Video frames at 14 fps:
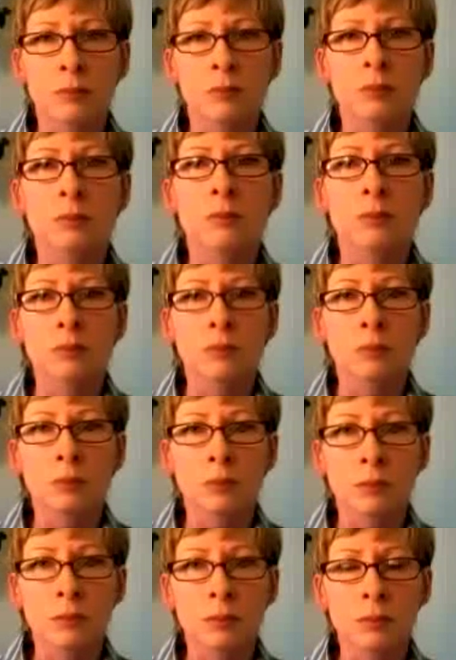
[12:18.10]

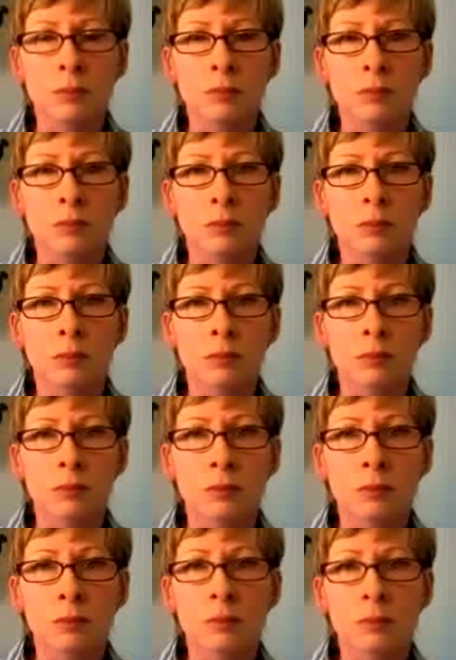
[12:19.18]

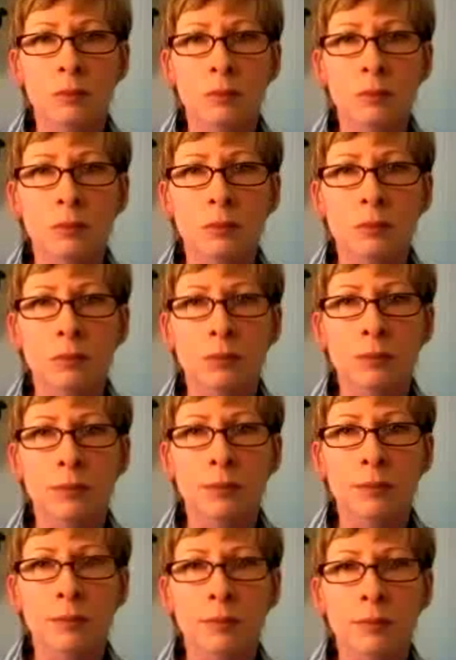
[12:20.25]

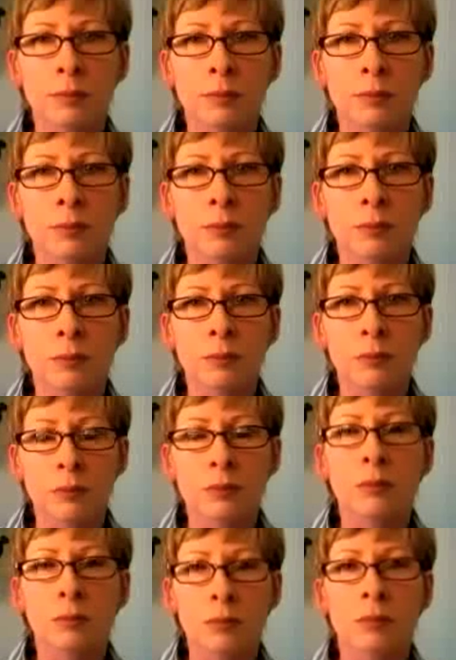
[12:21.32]

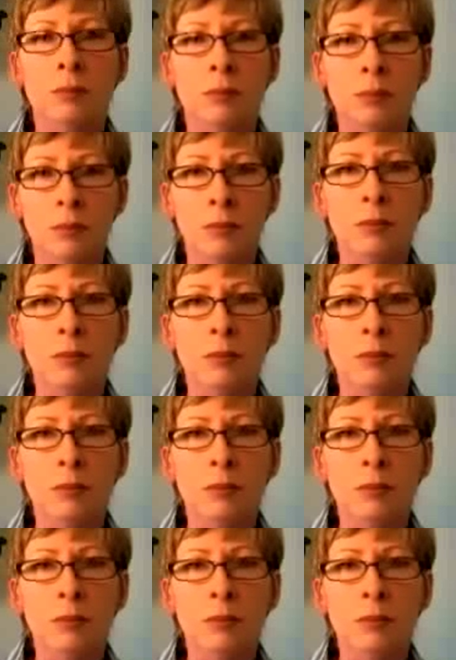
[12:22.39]
(silent)